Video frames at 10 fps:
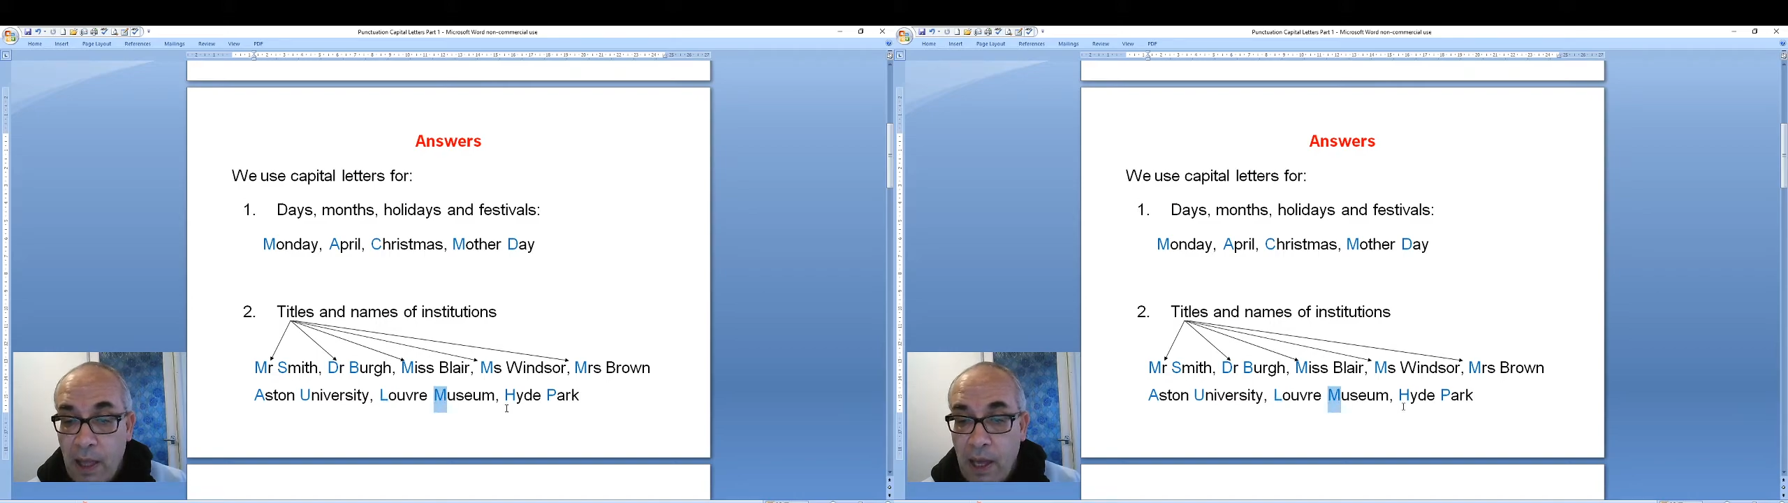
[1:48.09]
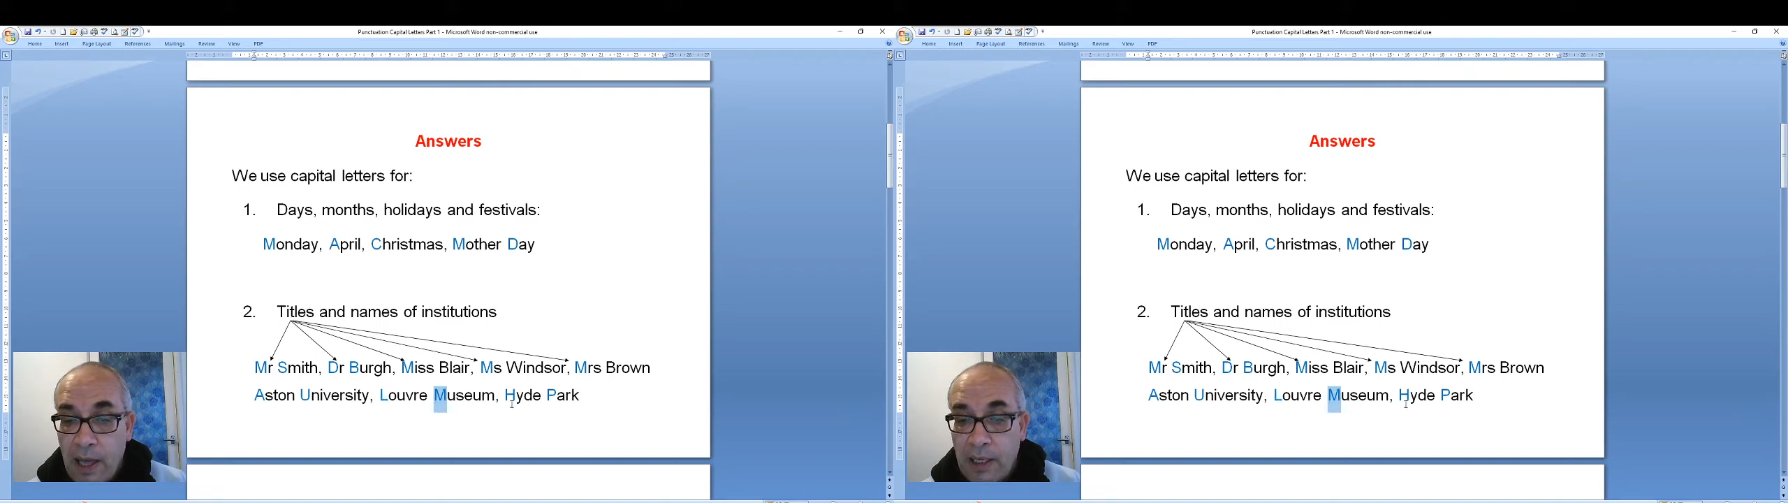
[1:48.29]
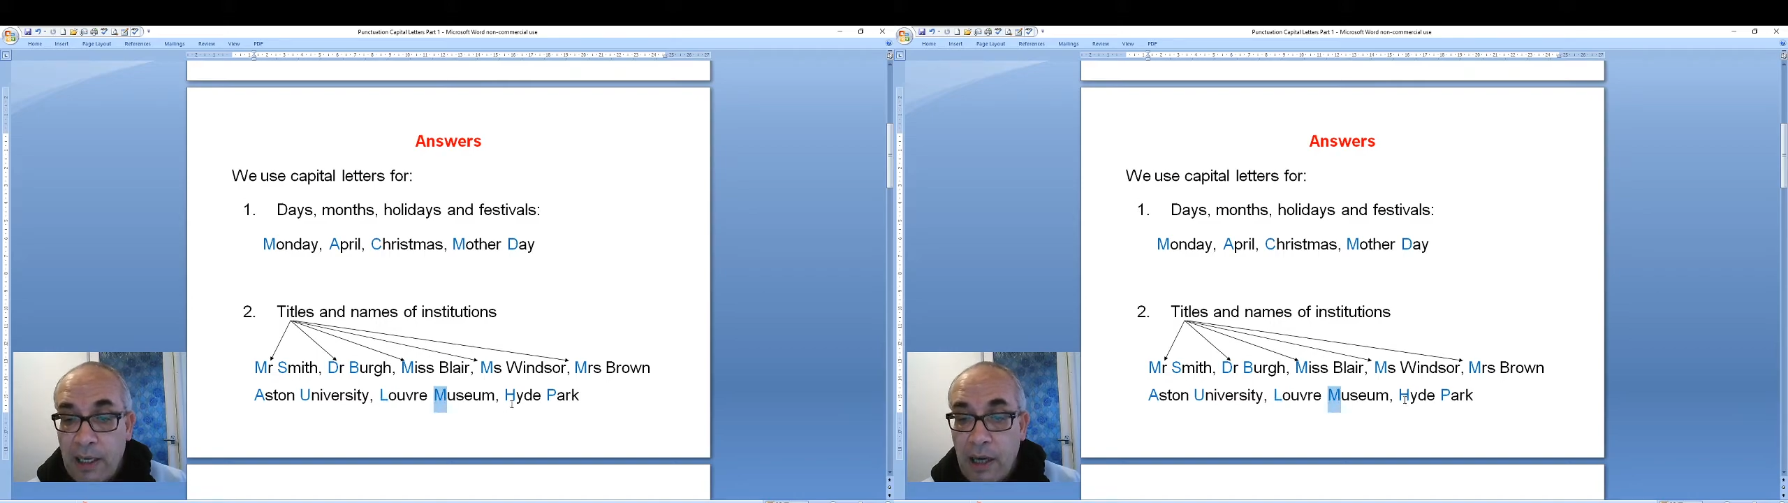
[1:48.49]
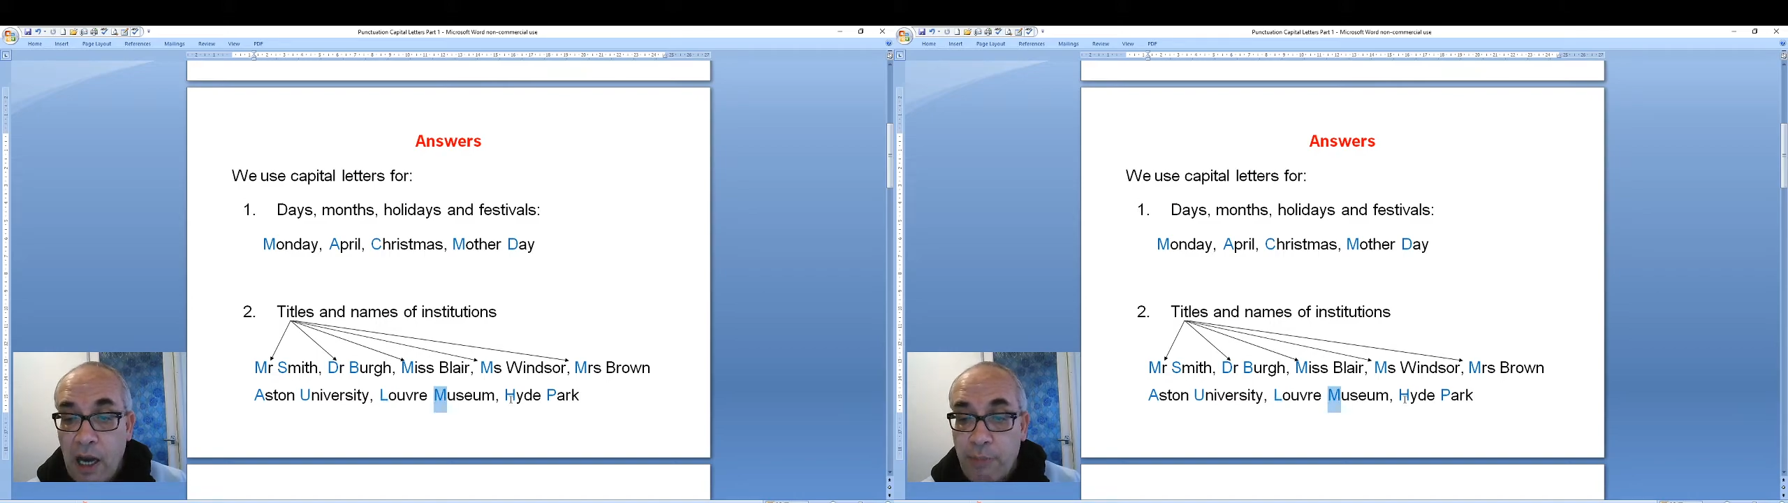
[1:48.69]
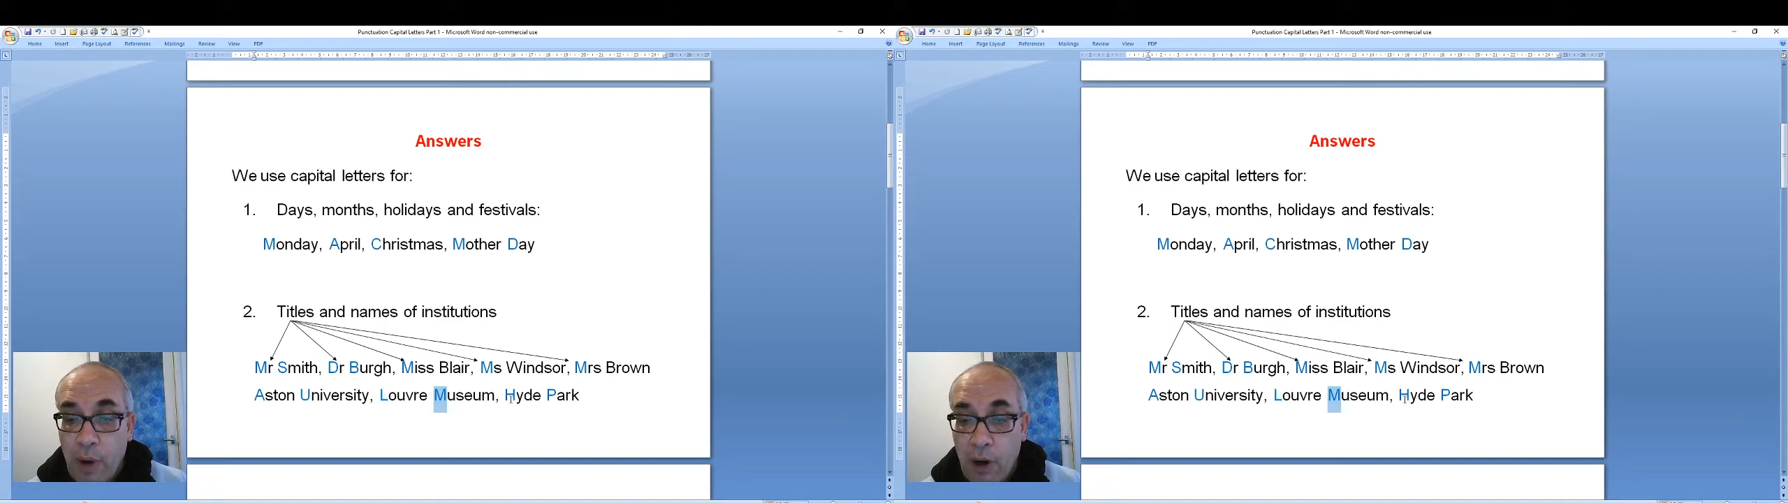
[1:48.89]
Again,
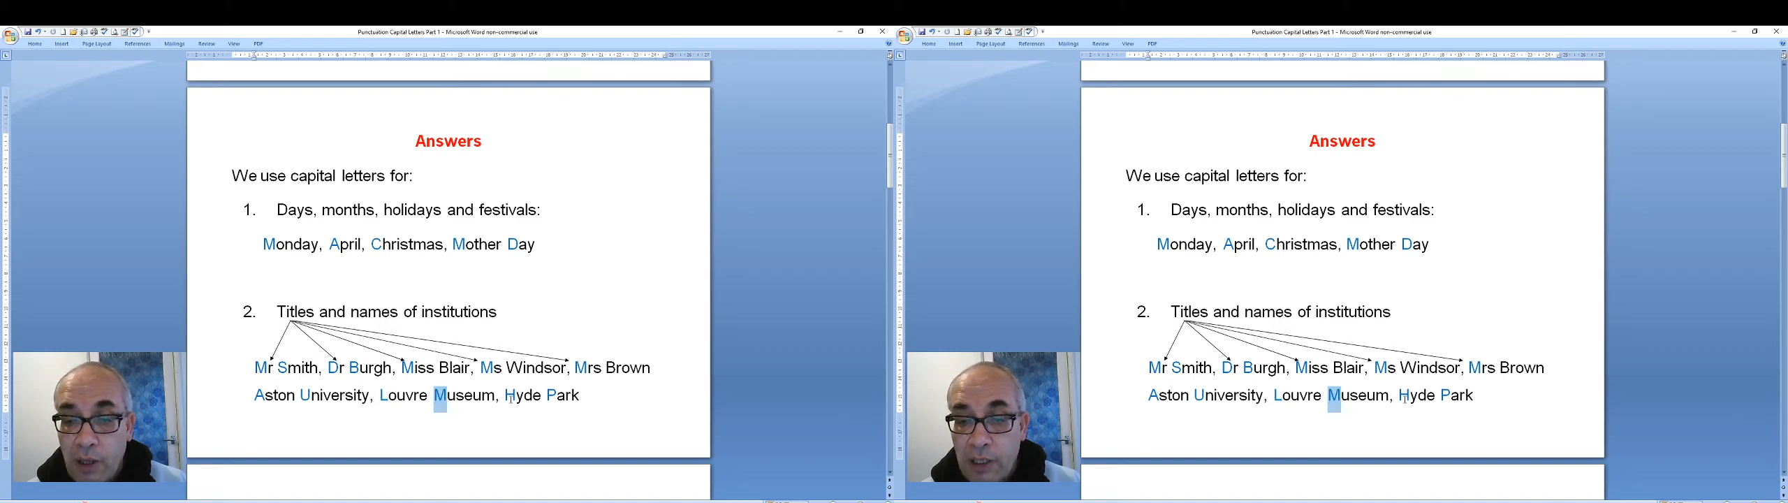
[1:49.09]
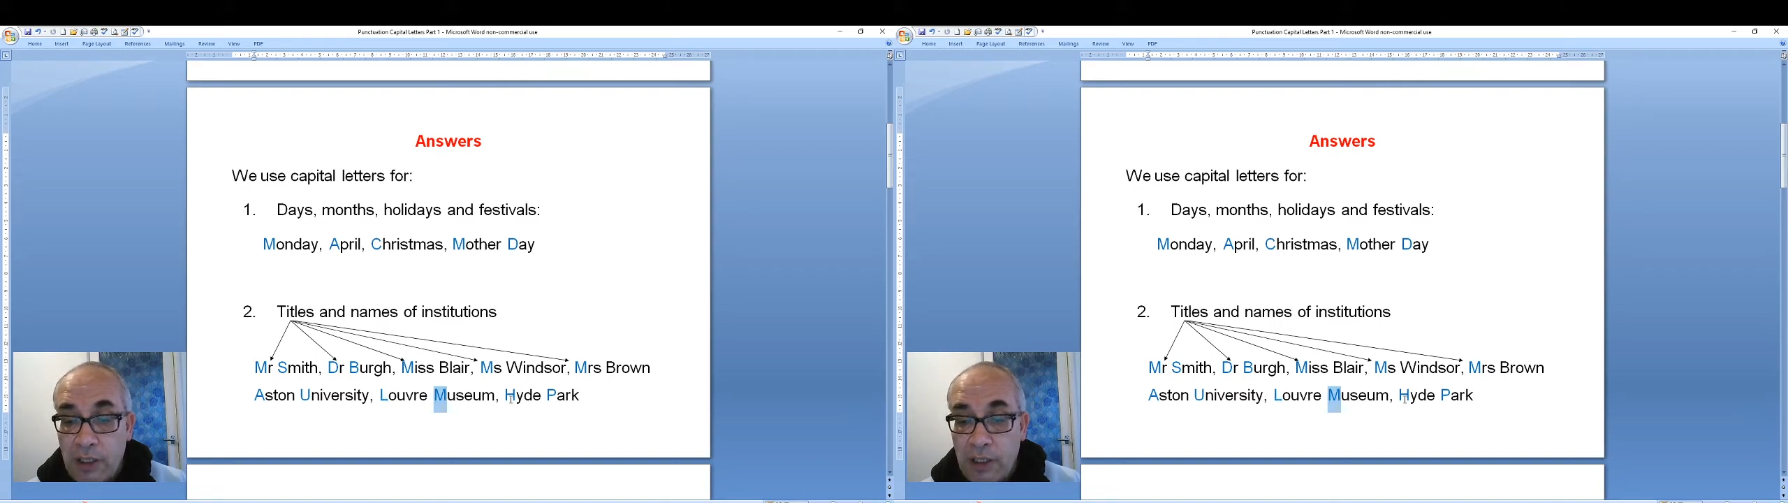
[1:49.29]
Hyde Park is